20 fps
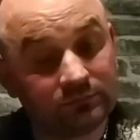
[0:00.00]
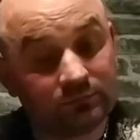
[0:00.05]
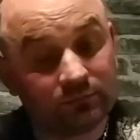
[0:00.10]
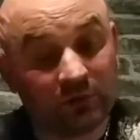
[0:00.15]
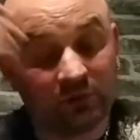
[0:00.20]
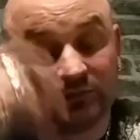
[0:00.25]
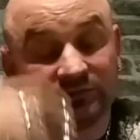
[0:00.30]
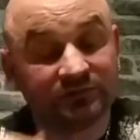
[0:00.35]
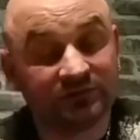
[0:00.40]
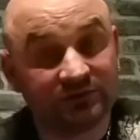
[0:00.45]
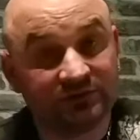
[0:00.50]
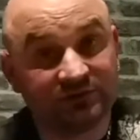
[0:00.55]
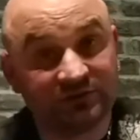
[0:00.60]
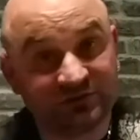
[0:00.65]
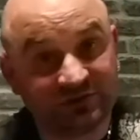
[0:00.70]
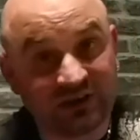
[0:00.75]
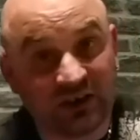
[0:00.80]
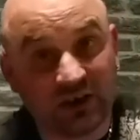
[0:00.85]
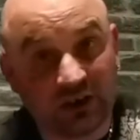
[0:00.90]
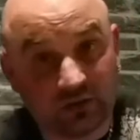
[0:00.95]
well, since
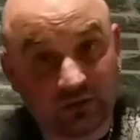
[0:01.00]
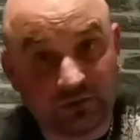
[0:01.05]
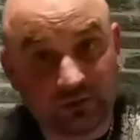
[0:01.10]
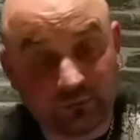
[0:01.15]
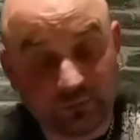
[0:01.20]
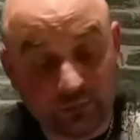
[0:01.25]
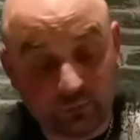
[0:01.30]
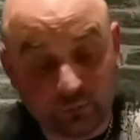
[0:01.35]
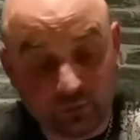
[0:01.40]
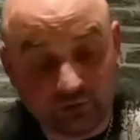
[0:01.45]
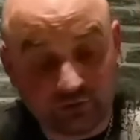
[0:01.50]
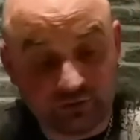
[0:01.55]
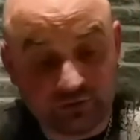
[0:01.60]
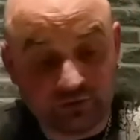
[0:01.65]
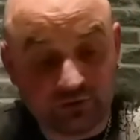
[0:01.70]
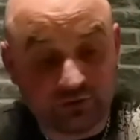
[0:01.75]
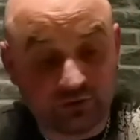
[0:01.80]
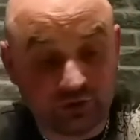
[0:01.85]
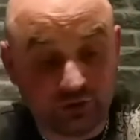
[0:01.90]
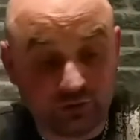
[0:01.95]
start I've been watching
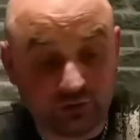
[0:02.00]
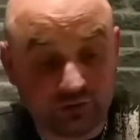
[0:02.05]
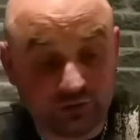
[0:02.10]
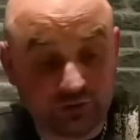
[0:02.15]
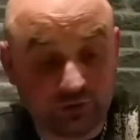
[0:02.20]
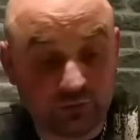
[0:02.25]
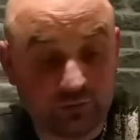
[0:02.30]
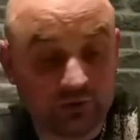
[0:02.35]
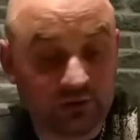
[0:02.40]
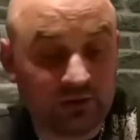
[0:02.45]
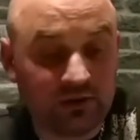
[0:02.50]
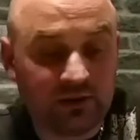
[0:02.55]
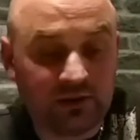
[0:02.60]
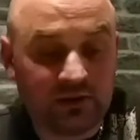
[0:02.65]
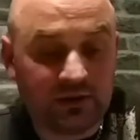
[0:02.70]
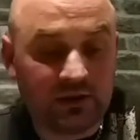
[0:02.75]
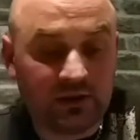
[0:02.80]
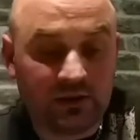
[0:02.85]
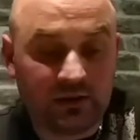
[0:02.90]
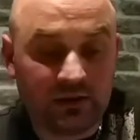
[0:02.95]
on YouTube,
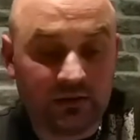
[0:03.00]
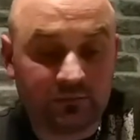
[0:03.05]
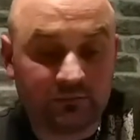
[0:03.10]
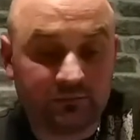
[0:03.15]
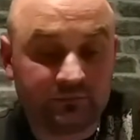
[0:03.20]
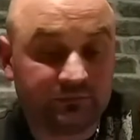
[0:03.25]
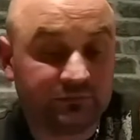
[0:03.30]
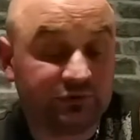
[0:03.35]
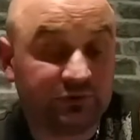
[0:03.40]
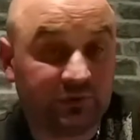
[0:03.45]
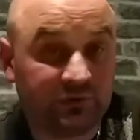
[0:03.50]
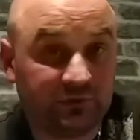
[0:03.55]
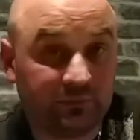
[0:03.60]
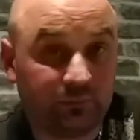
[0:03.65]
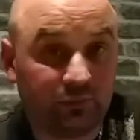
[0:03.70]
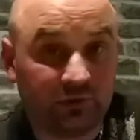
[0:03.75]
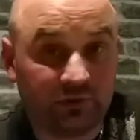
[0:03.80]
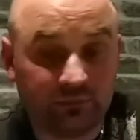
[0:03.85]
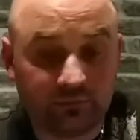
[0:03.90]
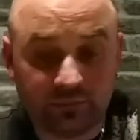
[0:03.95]
so he's a
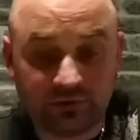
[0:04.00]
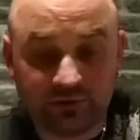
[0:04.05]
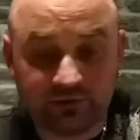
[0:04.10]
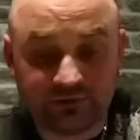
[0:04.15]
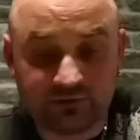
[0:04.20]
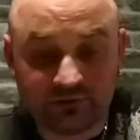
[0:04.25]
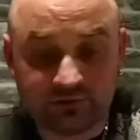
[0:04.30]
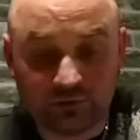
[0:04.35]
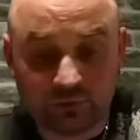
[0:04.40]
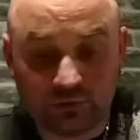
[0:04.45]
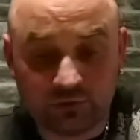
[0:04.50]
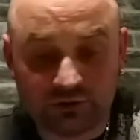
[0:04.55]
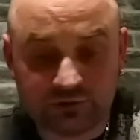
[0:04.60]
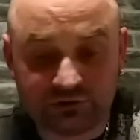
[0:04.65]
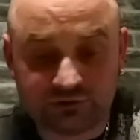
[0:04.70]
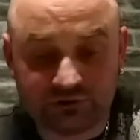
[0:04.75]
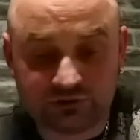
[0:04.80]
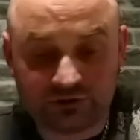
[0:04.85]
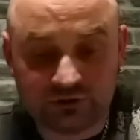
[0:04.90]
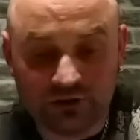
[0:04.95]
brilliant person to
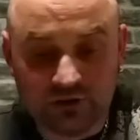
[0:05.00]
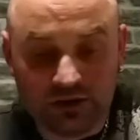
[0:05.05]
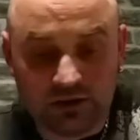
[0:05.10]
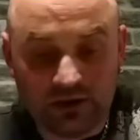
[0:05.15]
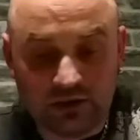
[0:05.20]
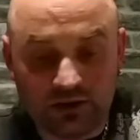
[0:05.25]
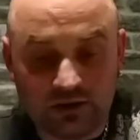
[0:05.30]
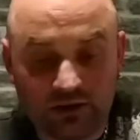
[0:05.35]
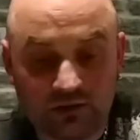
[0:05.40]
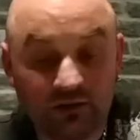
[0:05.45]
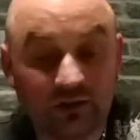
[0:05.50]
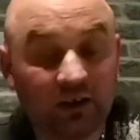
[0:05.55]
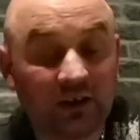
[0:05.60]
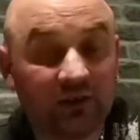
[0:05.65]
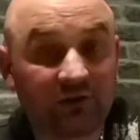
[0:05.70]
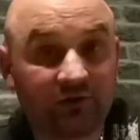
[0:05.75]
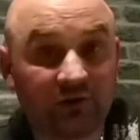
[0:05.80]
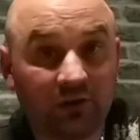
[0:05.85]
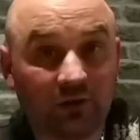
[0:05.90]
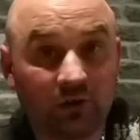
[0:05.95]
watch.
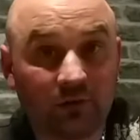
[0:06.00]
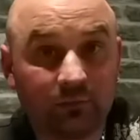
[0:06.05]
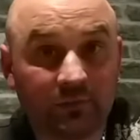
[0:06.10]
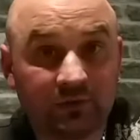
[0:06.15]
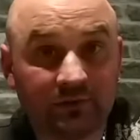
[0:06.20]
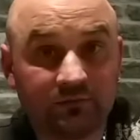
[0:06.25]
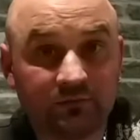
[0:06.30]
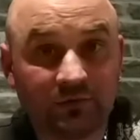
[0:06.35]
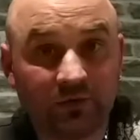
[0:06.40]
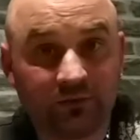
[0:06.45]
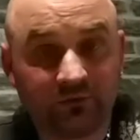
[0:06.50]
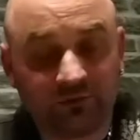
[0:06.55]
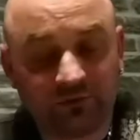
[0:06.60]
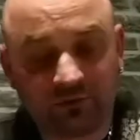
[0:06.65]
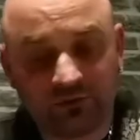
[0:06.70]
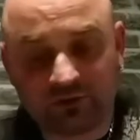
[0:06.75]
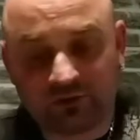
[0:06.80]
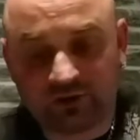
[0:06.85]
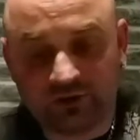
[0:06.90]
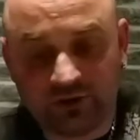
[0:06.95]
Nick's Allotment, I've
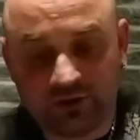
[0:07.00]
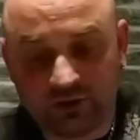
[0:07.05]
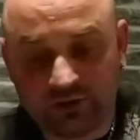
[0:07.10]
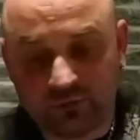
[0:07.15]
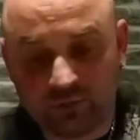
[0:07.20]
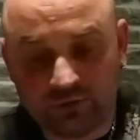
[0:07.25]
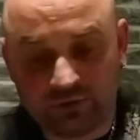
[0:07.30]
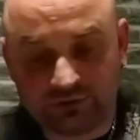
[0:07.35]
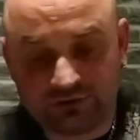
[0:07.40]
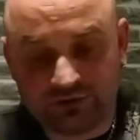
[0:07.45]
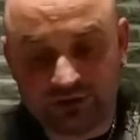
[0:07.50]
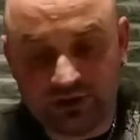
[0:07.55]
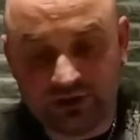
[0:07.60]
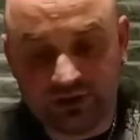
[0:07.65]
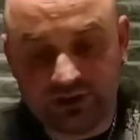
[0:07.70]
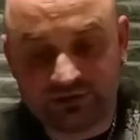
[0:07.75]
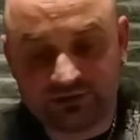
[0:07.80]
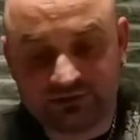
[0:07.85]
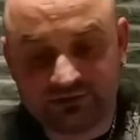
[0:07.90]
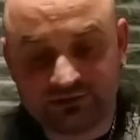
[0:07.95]
just started watching
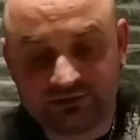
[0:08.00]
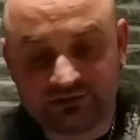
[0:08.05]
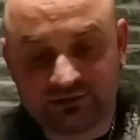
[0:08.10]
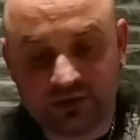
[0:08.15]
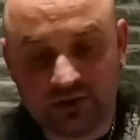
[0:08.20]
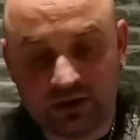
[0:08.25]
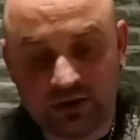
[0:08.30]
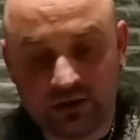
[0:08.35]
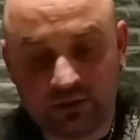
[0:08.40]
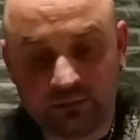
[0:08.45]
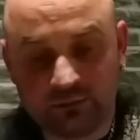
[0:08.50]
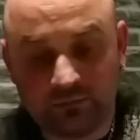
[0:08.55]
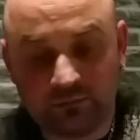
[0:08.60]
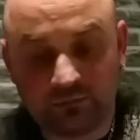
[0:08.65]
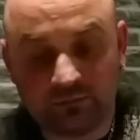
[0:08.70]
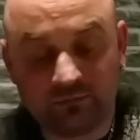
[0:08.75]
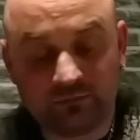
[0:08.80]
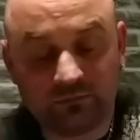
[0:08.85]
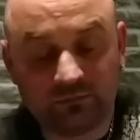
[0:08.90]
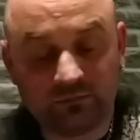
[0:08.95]
his.
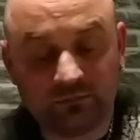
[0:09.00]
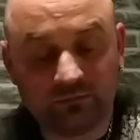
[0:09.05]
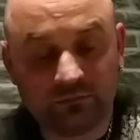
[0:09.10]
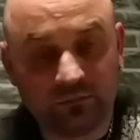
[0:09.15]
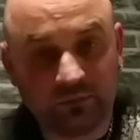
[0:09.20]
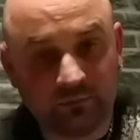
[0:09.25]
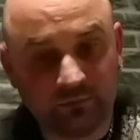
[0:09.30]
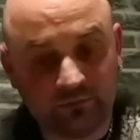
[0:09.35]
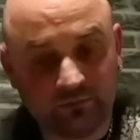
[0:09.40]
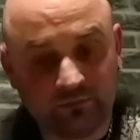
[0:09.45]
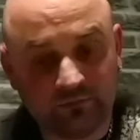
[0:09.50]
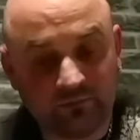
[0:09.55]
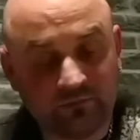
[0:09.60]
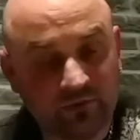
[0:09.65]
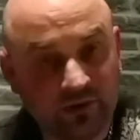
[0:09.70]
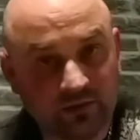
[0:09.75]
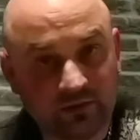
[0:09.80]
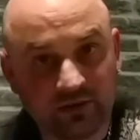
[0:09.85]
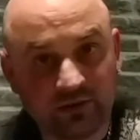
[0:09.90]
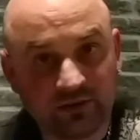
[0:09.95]
I'm
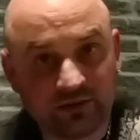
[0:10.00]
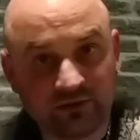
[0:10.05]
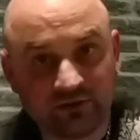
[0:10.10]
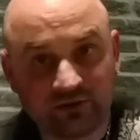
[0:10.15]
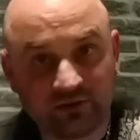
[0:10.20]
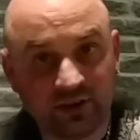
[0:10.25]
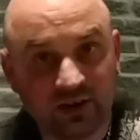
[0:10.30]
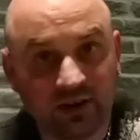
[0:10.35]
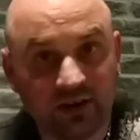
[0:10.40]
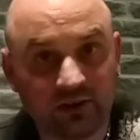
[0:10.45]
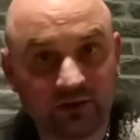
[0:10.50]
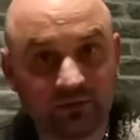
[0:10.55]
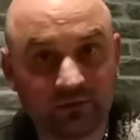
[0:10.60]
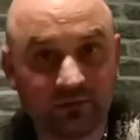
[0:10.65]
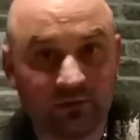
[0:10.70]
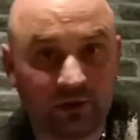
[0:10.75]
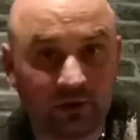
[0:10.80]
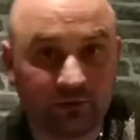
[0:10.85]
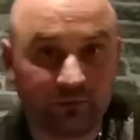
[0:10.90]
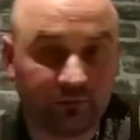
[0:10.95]
very at the start
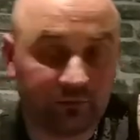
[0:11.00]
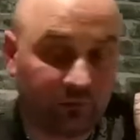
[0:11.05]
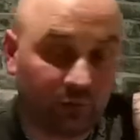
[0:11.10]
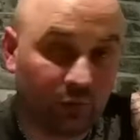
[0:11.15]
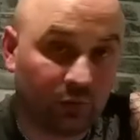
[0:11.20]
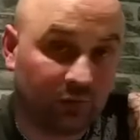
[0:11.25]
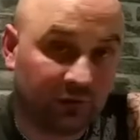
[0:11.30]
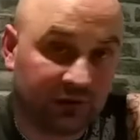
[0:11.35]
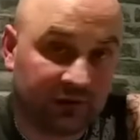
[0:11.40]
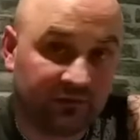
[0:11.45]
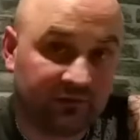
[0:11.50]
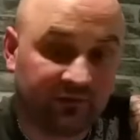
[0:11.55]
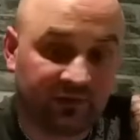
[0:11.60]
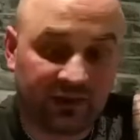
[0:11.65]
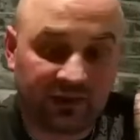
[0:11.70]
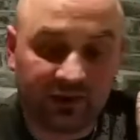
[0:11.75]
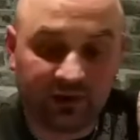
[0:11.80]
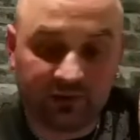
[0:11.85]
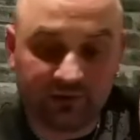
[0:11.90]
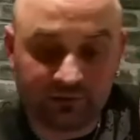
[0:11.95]
of going through all his
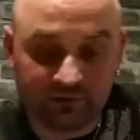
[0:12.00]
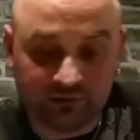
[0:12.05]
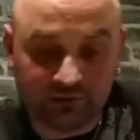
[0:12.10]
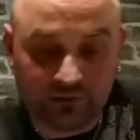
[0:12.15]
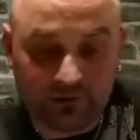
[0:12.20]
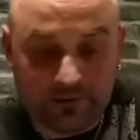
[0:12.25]
videos.